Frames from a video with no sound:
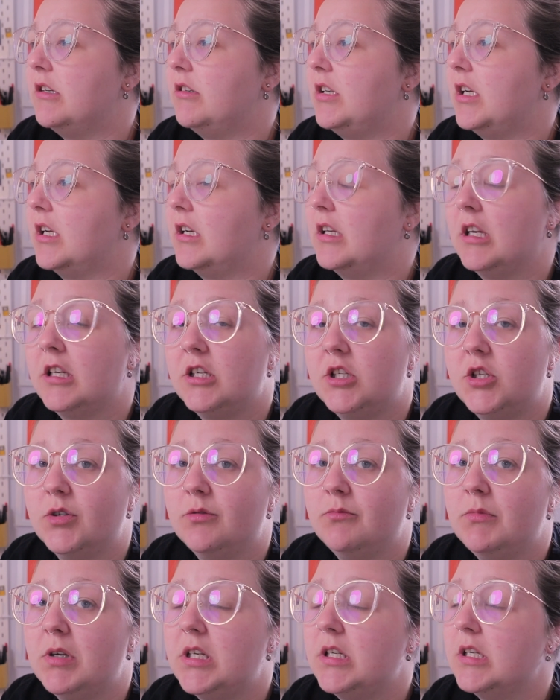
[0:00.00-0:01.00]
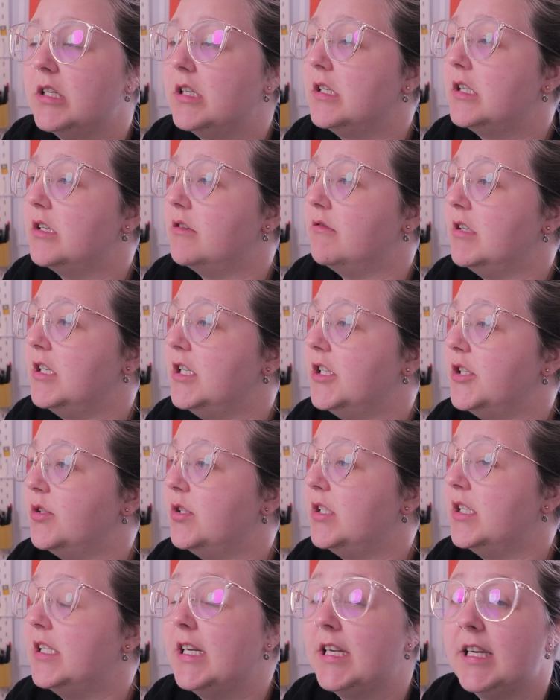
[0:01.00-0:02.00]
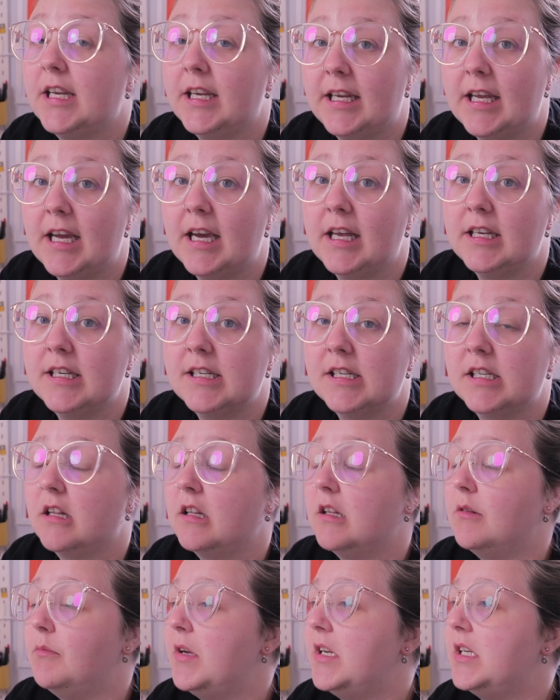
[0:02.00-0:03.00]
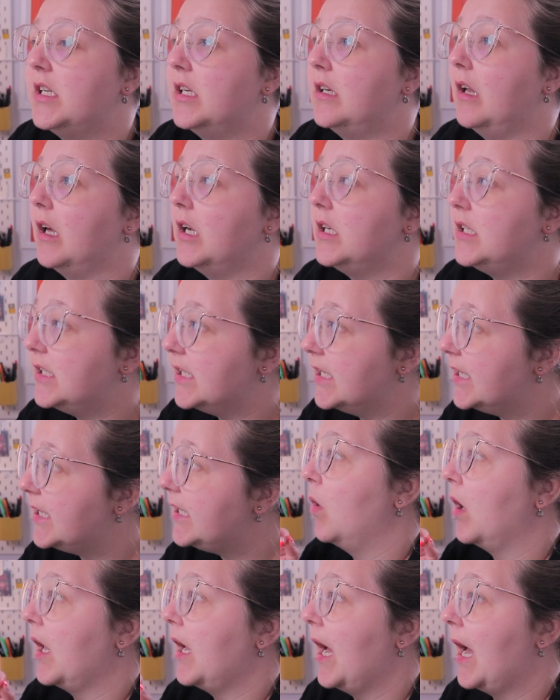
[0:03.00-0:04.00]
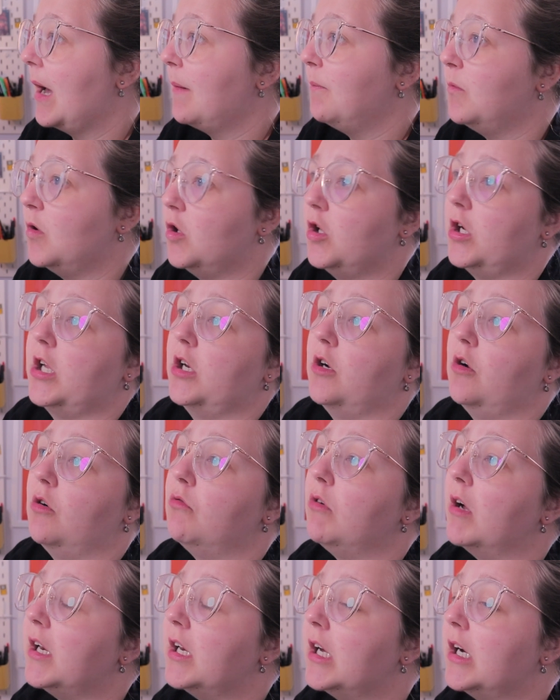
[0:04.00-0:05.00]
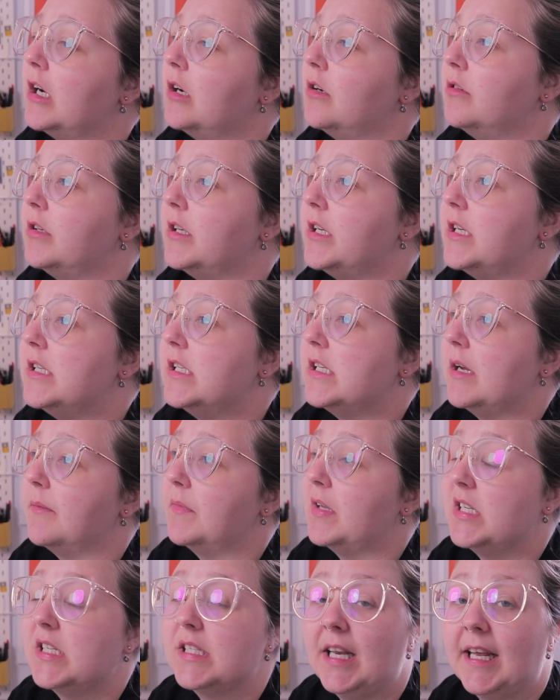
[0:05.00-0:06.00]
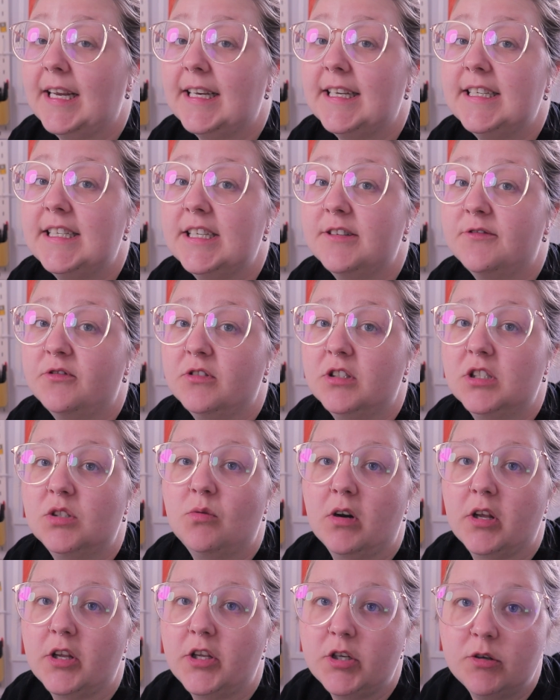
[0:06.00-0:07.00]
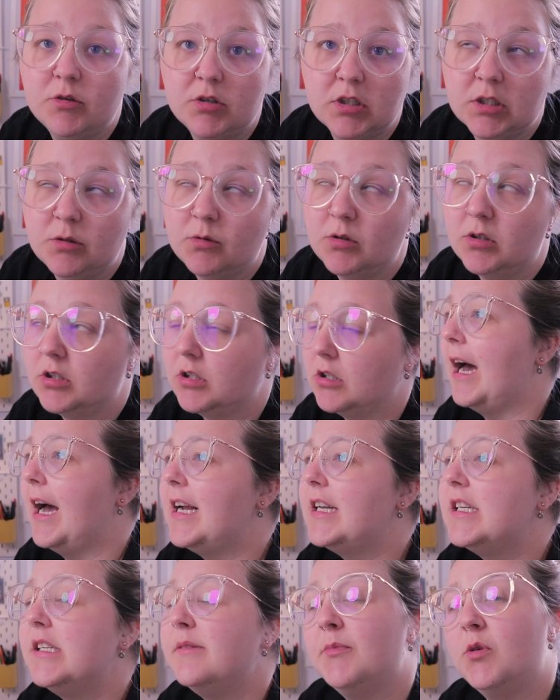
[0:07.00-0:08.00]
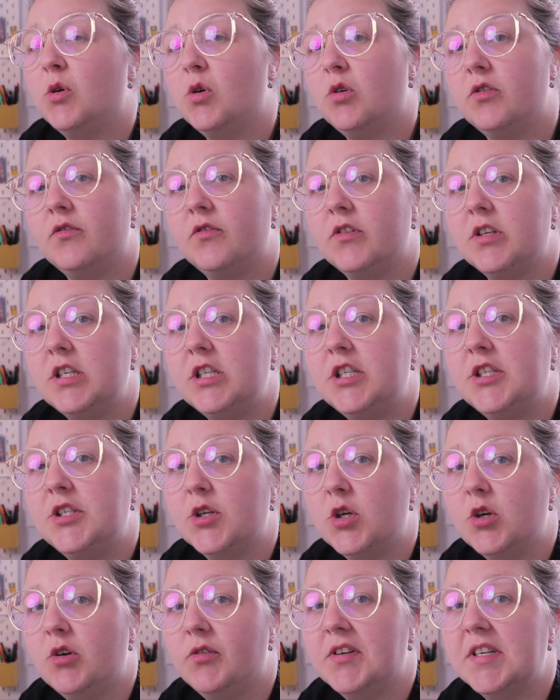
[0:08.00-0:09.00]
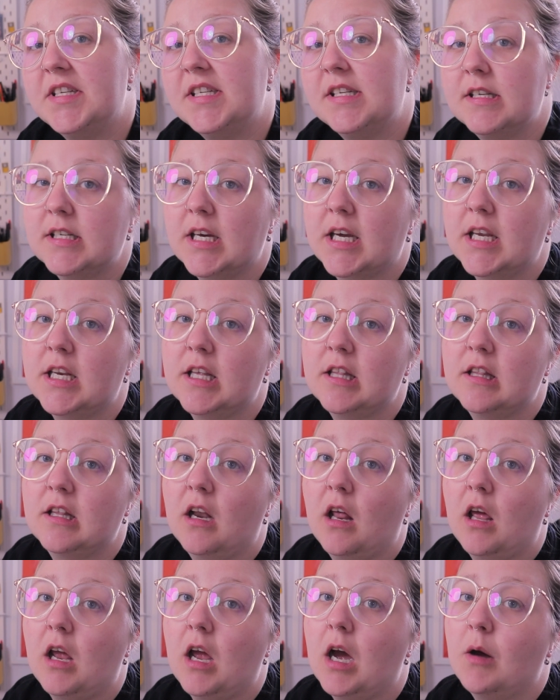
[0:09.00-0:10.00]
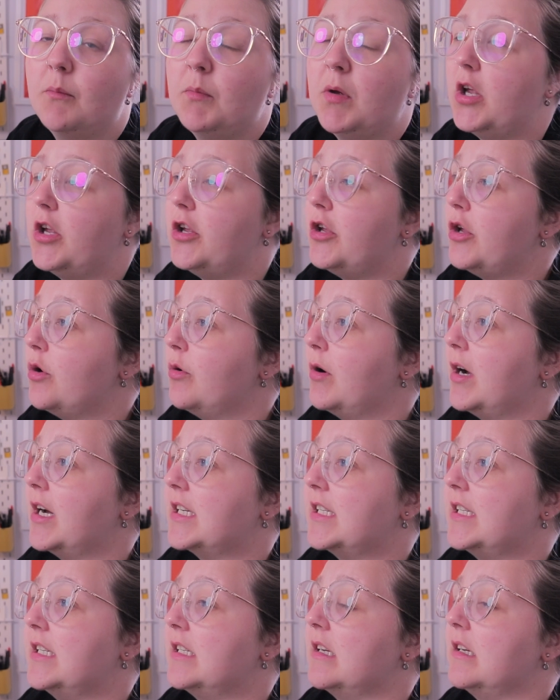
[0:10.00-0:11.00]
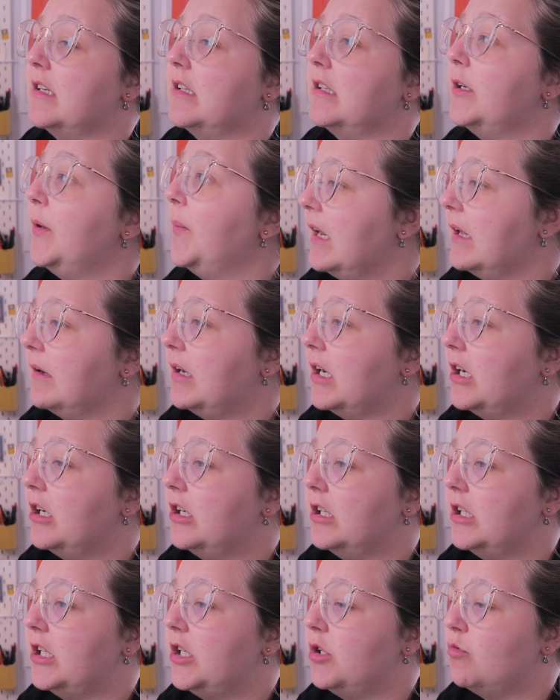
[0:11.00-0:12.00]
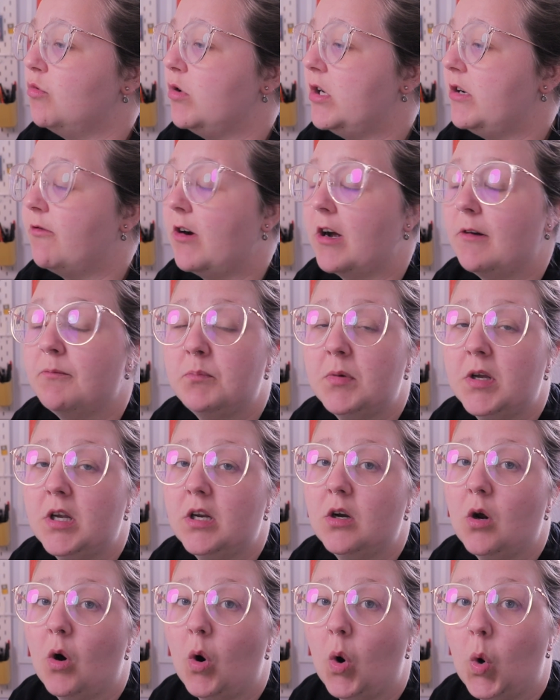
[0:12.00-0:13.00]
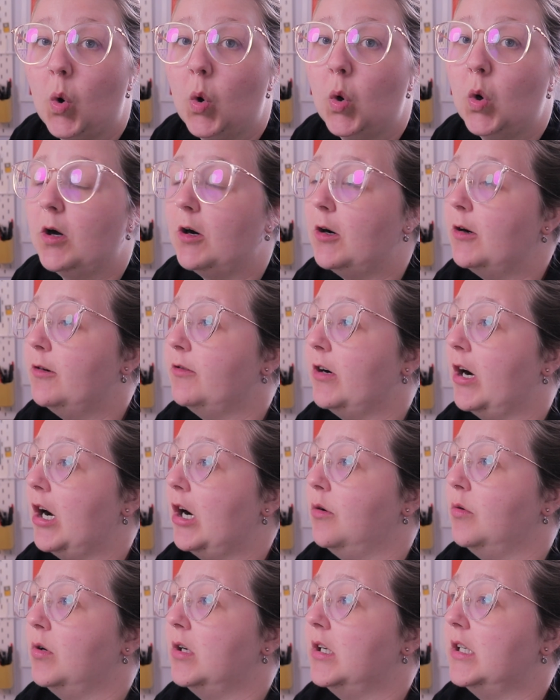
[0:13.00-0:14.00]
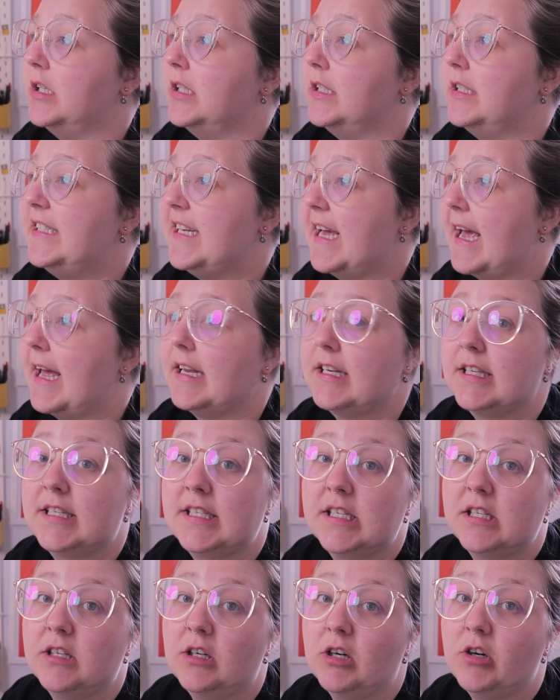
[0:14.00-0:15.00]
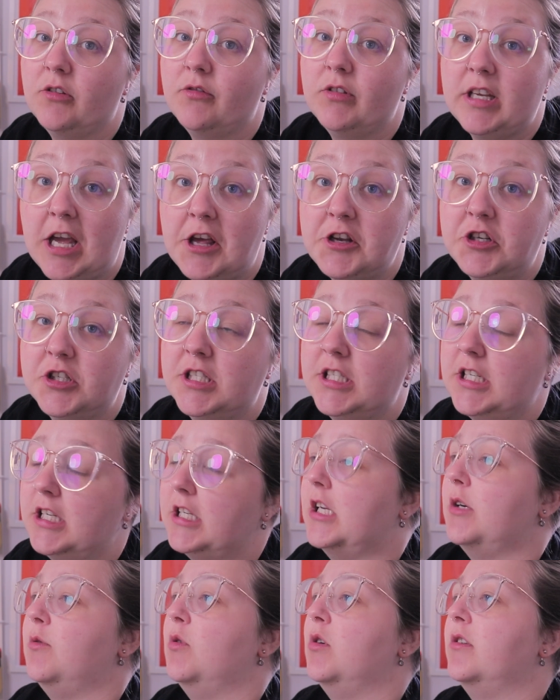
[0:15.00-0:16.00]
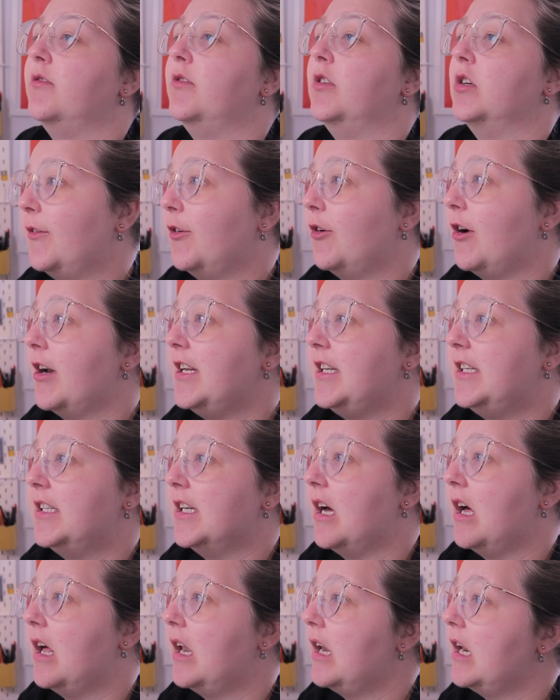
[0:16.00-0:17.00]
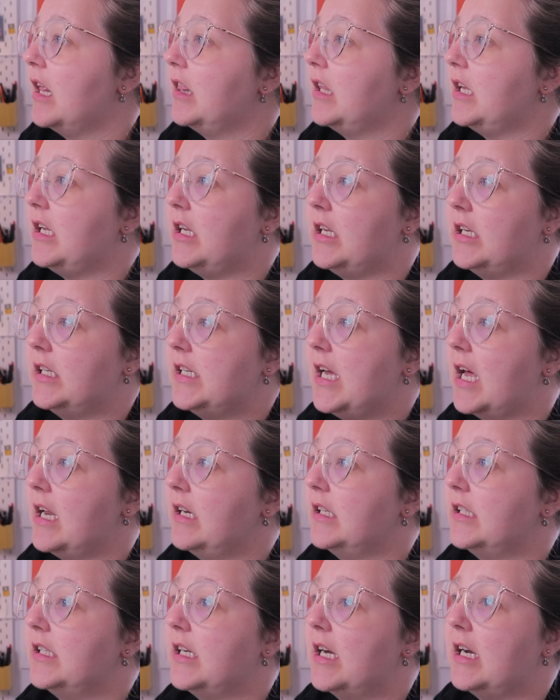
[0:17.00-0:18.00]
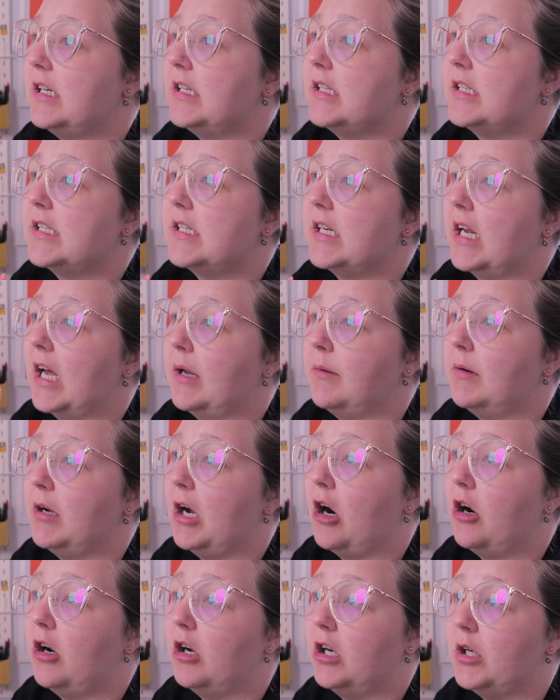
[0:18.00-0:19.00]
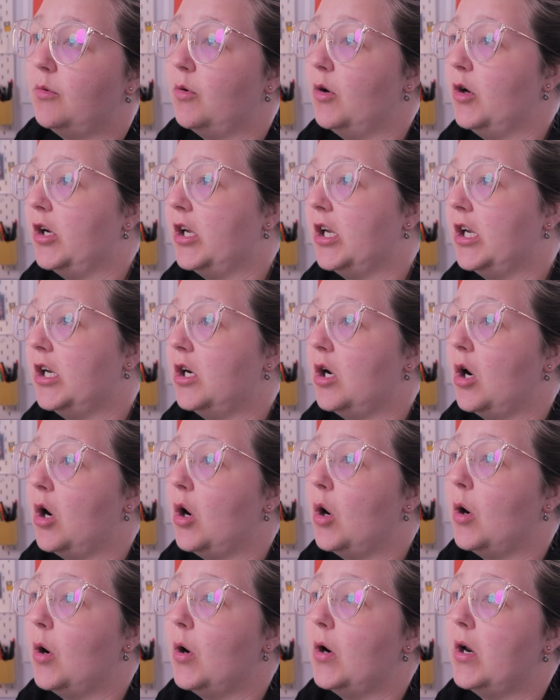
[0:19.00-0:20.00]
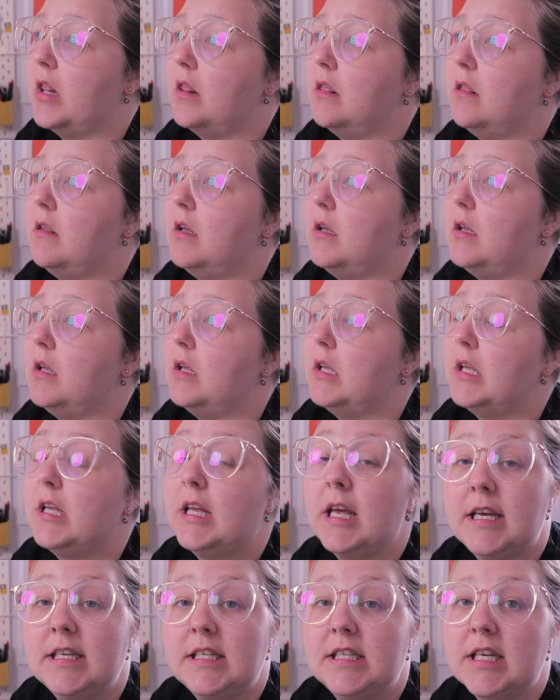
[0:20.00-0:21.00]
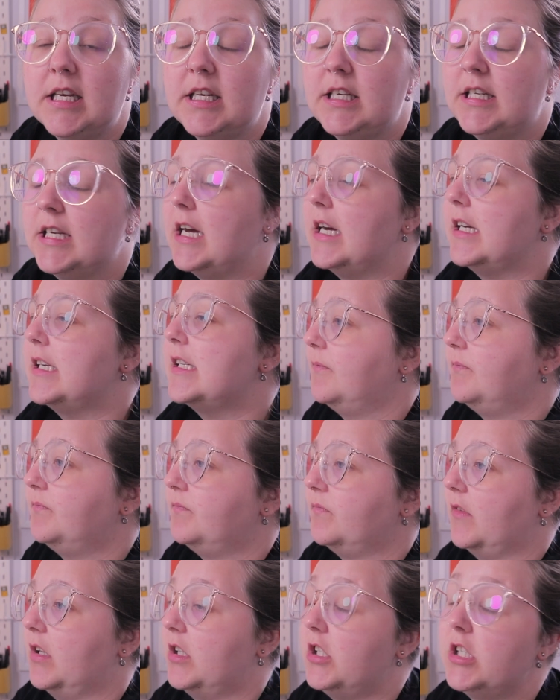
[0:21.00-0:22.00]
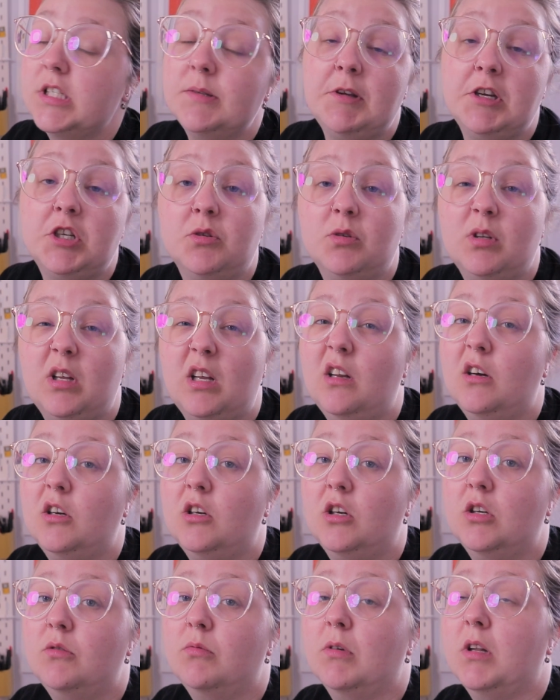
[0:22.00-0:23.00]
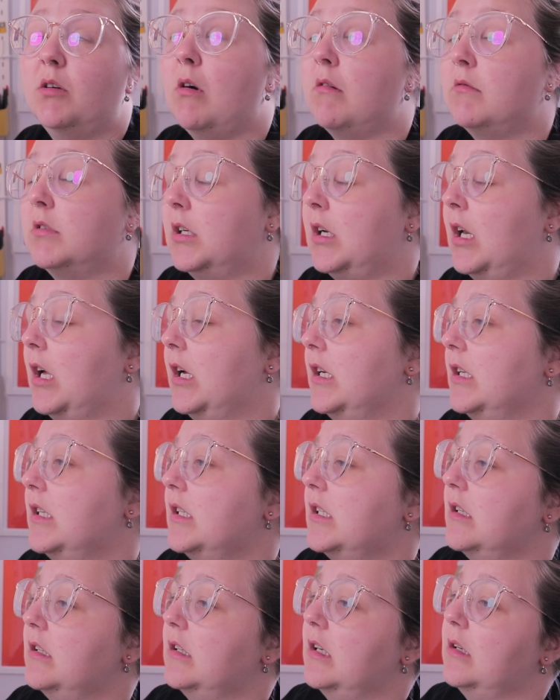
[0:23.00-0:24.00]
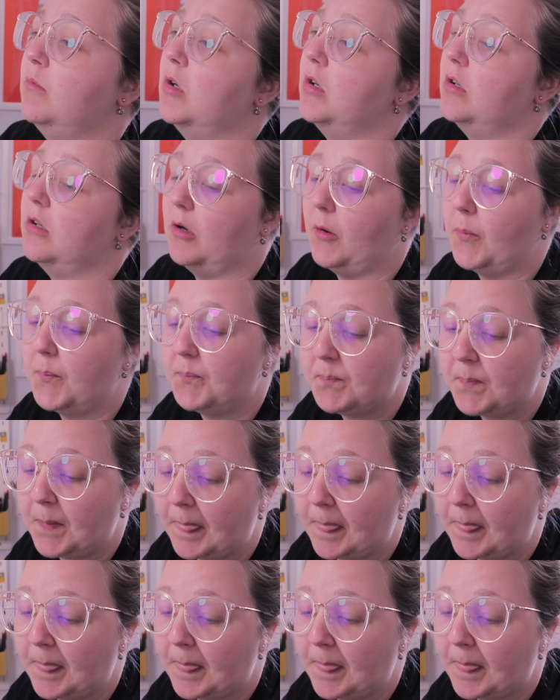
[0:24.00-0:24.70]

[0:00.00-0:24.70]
Only had like 2 meetings to really do. Today again is another meeting light day. What I am working on right now is something slightly different to what I usually work. Acting more of a service designer than I am a UX designer, and I'm currently revamping all of our decks of the agency that I work for. I've already done the tender decks. I'm currently working on the case study decks just to make sure they look good when they go out to clients and whatnot.